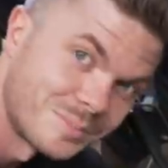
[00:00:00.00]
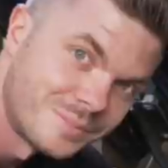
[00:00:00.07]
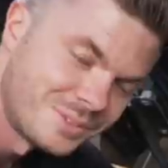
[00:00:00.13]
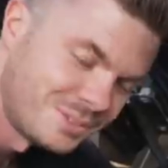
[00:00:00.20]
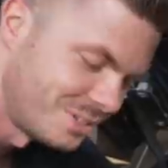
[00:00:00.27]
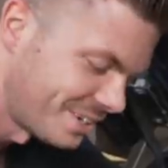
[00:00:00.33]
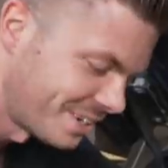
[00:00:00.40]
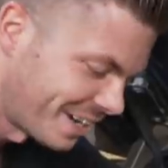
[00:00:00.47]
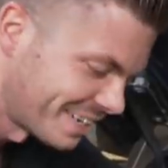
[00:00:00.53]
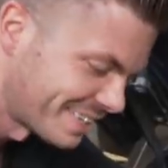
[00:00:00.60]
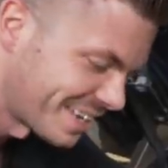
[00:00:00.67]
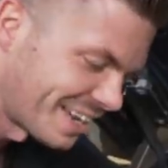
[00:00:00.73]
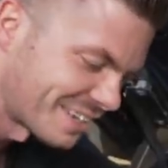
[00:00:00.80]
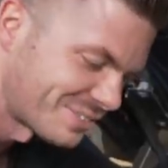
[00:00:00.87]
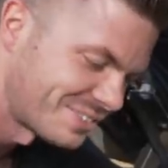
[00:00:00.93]
You guys
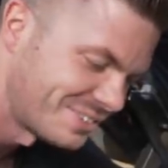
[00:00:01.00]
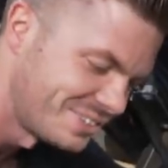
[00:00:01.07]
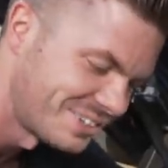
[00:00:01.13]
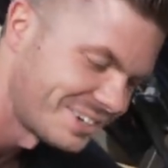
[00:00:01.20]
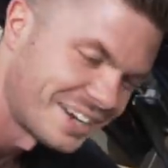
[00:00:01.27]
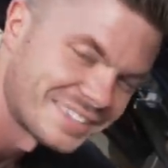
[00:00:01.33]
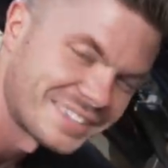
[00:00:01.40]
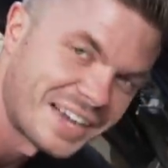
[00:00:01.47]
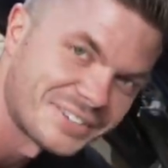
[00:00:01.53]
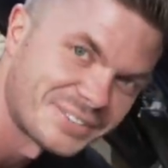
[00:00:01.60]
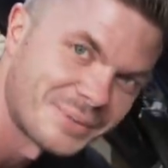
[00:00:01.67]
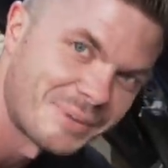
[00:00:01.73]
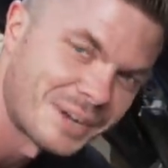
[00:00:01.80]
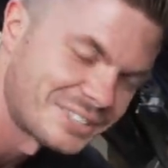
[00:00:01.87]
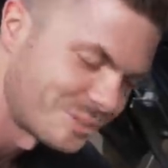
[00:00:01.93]
asked, you guys asked
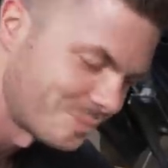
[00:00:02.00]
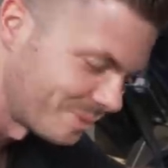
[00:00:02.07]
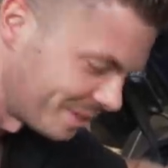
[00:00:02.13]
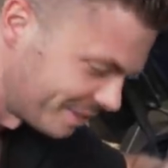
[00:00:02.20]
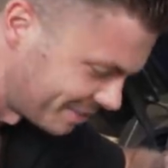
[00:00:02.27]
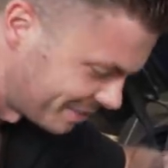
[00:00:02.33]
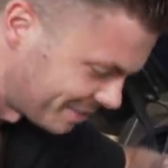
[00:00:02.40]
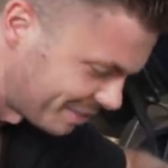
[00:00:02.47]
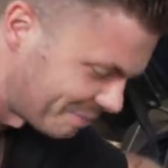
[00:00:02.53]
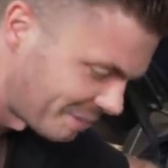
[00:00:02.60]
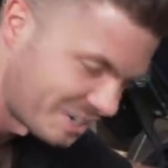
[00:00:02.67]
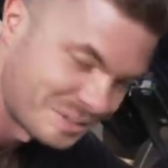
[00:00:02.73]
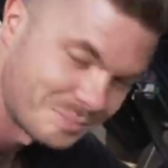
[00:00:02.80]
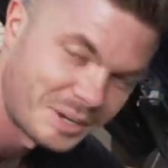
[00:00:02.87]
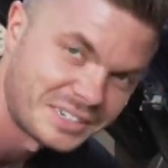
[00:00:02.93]
for budget builds. This is
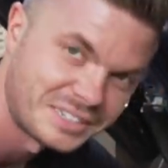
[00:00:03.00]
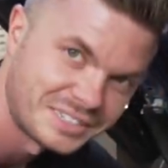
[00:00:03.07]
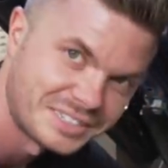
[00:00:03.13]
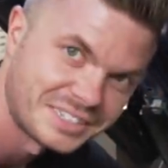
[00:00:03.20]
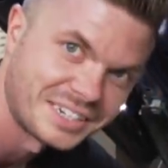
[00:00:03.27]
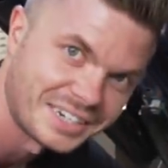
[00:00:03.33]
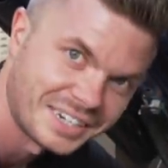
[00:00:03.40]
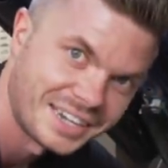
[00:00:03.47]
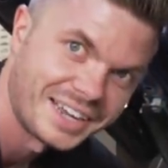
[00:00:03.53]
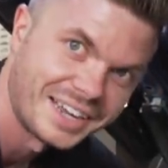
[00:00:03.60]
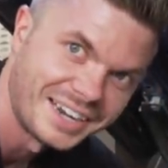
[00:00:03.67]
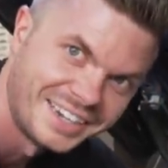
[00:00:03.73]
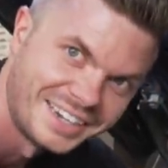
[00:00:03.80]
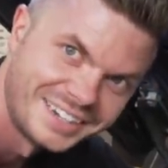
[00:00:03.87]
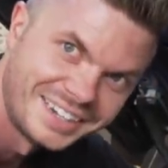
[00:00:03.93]
about as budget as you're gonna get.